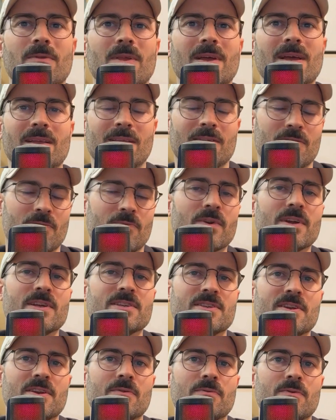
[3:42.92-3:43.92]
like the
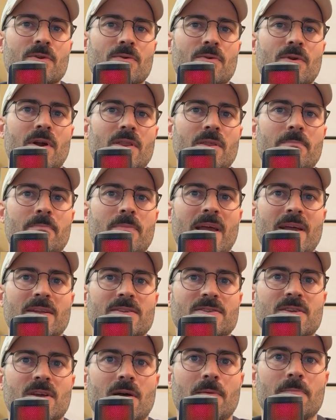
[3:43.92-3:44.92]
reason you would do it on the
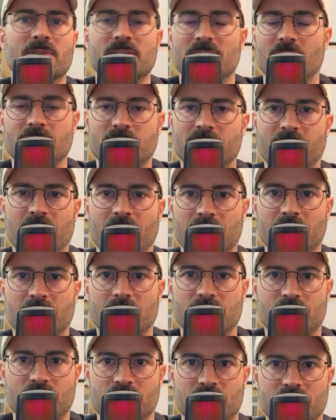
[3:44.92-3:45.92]
bandsaw, besides the fact that it's
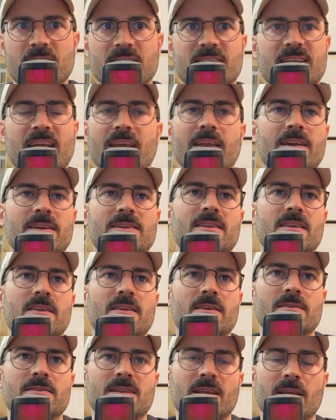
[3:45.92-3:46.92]
just taking it to
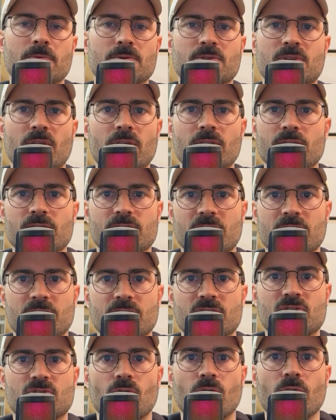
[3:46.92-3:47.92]
the table saw, you just like
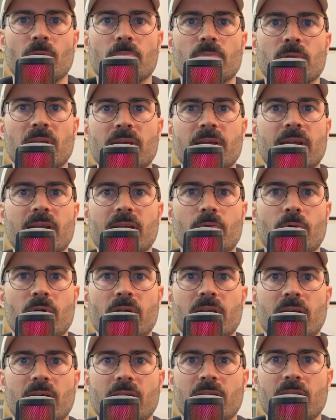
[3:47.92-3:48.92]
destroy your blade anyway,
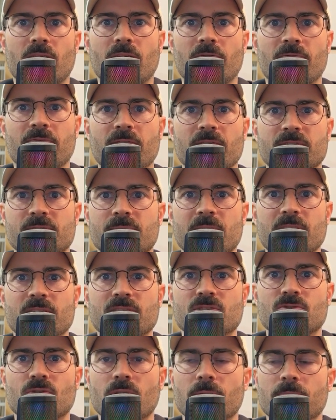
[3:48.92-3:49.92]
cutting off these many
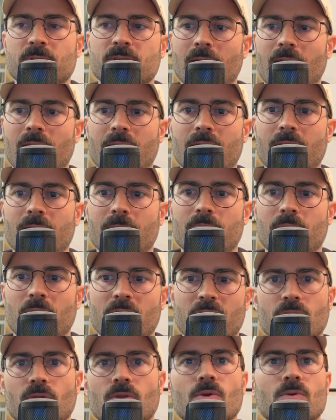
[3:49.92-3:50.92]
strips, but
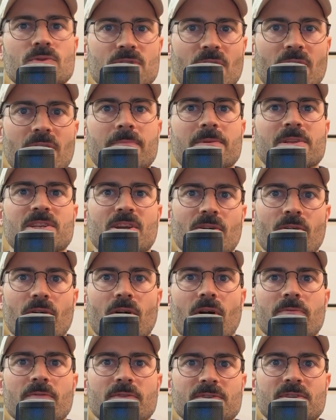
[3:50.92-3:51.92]
you lose all that material
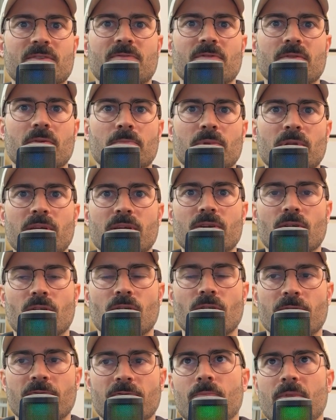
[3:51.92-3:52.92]
obviously from the blade
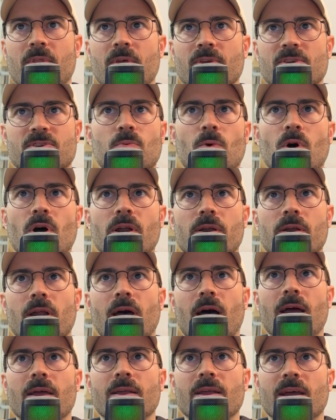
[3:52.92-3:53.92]
kerf. This one,
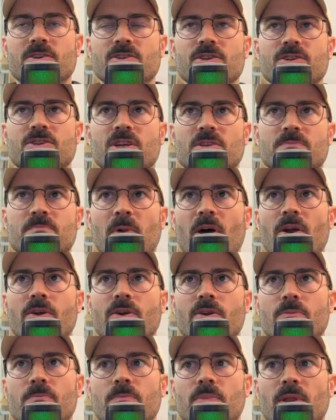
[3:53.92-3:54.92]
I actually just bought a
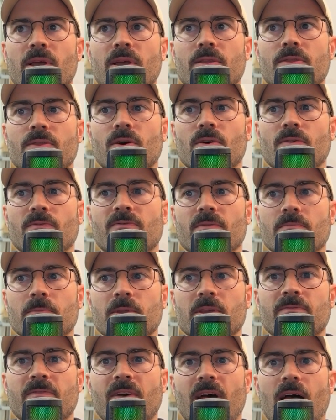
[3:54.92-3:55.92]
new blade though from
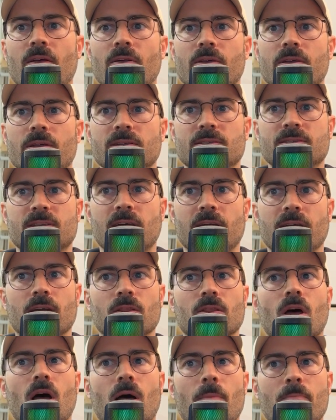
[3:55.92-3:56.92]
Lee Valley, and it's cutting a
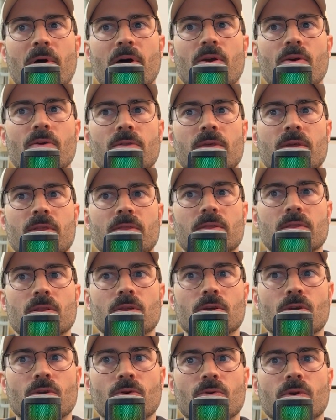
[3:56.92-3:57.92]
lot better than the
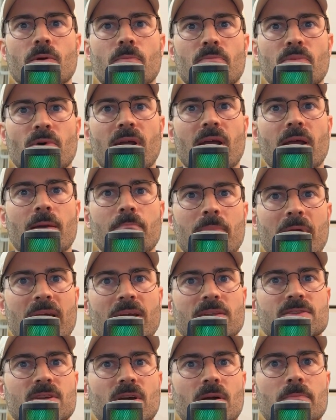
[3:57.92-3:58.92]
Laguna brand
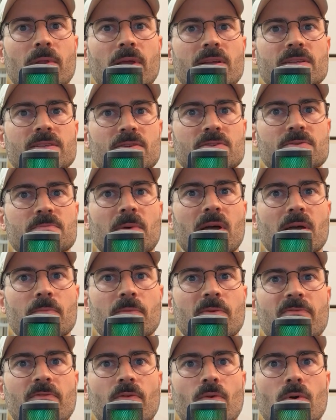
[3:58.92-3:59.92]
bandsaw blades I was buying
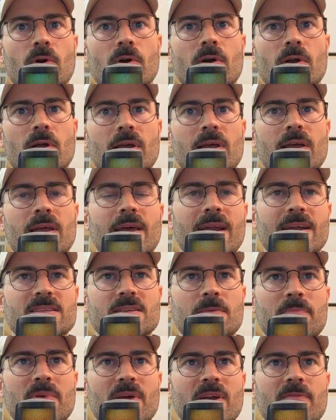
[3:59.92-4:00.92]
before. It has a
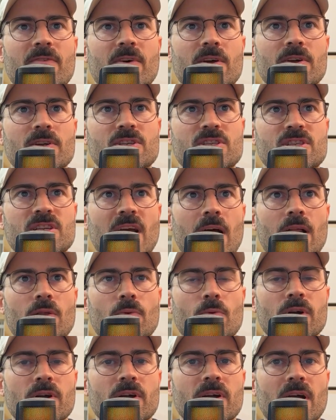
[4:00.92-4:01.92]
bit of a
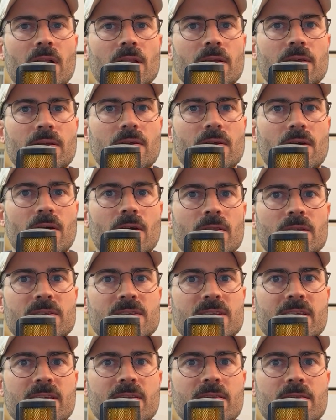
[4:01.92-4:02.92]
shallower gullet on the
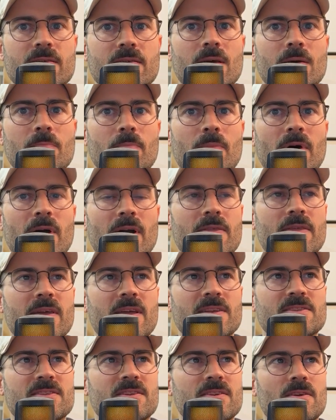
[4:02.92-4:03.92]
teeth, but I think
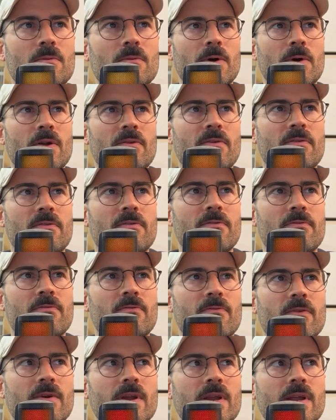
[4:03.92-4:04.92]
it's still
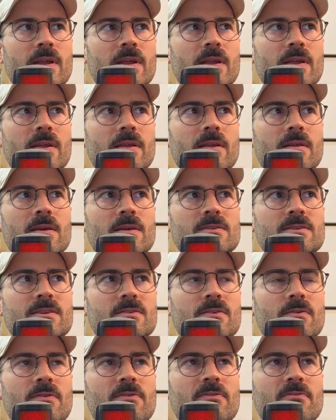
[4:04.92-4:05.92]

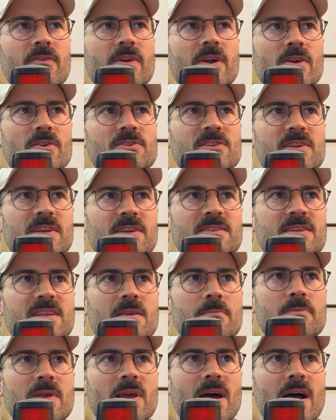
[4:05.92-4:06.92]
either a 3 or 6
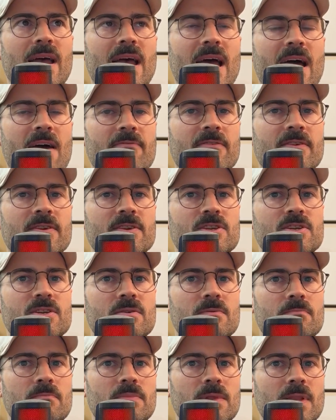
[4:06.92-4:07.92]
TPI 1/2 inch
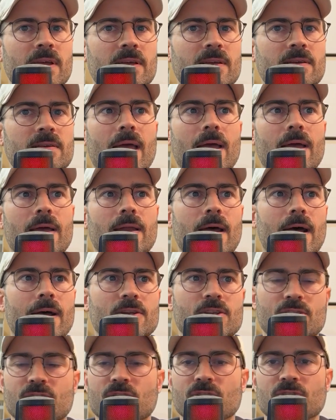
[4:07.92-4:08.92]
blade. And I
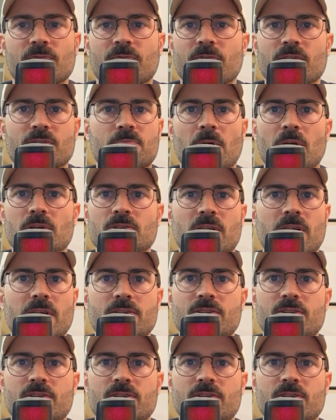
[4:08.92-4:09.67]
just use it for this project. I